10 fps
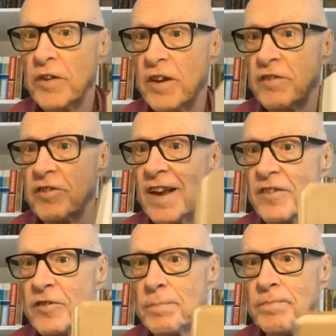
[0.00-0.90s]
but what
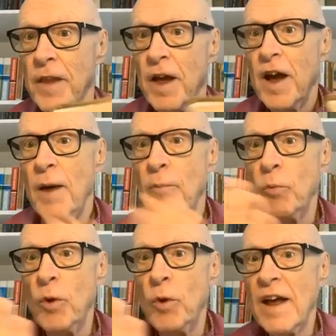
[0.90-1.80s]
this says.
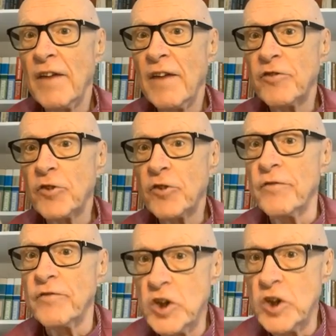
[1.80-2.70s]
And we left
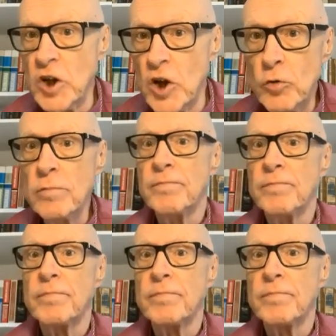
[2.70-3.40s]
all of you